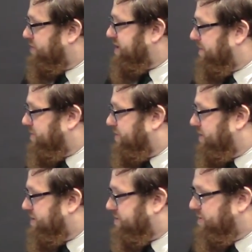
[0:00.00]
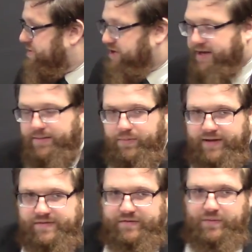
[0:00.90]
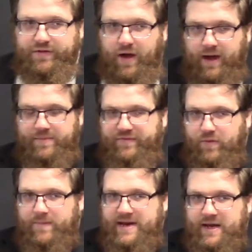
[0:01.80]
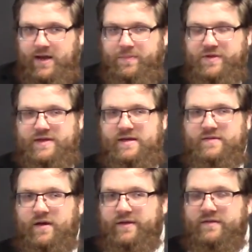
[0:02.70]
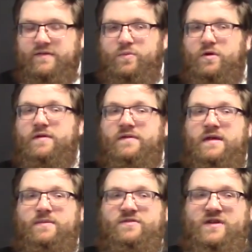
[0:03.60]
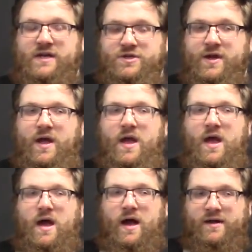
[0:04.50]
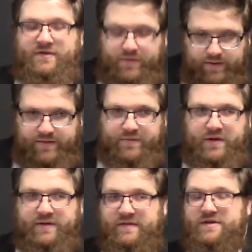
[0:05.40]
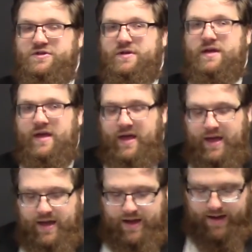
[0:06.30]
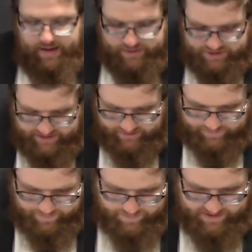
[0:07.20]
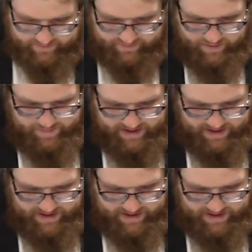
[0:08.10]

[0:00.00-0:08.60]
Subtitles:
Chapter 32, Jacob wrestles with God before meeting up with Esau, and this is where his name is changed to Israel. Essentially, Jacob meets a